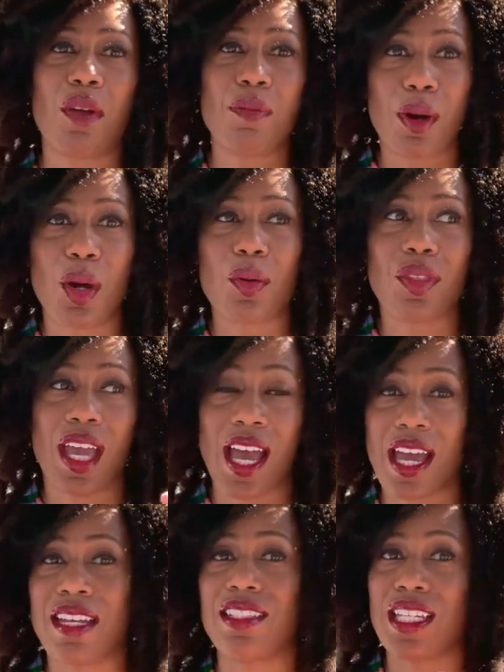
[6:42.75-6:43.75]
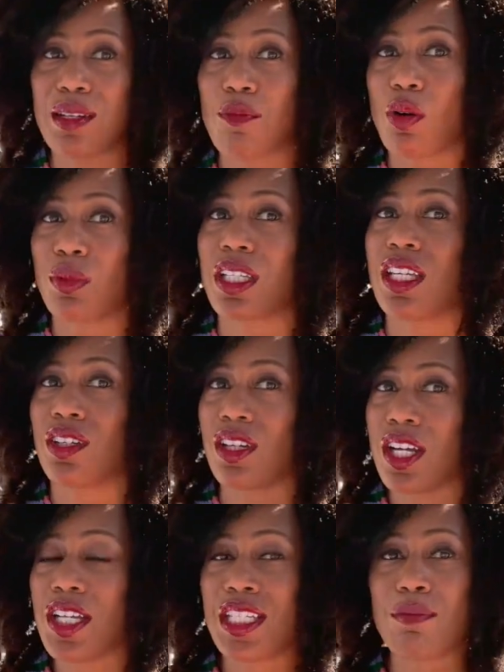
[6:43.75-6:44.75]
And we both had T-Mobile's
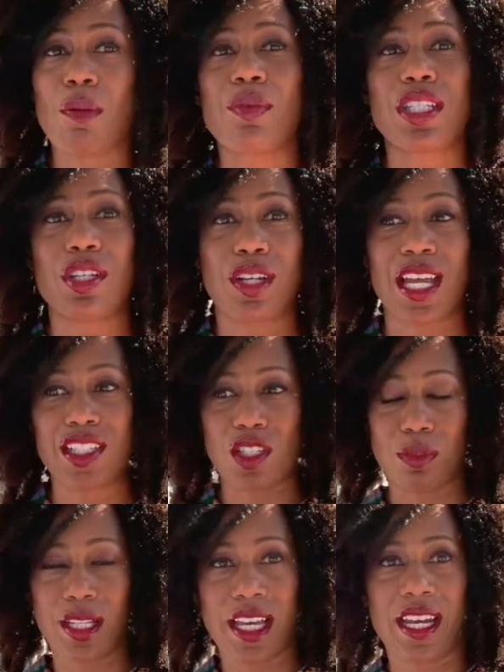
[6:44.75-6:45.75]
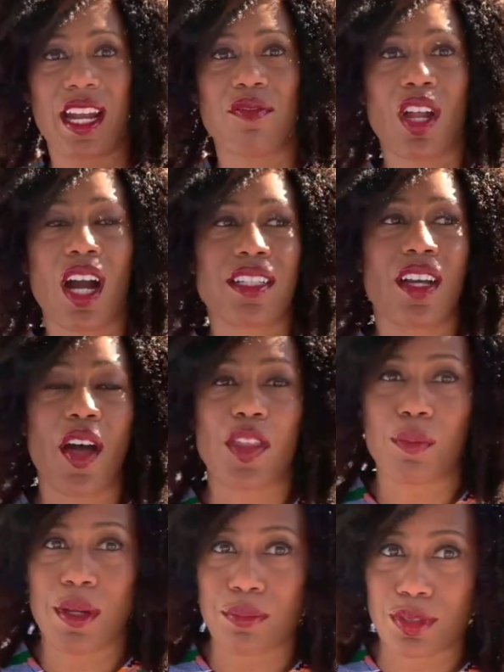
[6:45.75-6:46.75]
international plan. And I've talked to
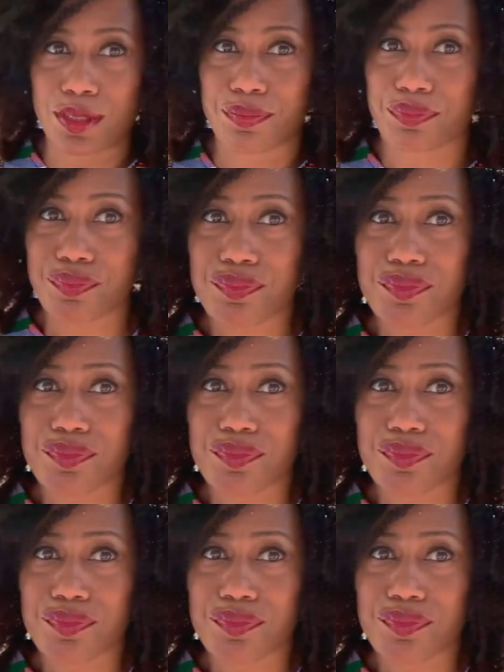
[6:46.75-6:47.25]
other people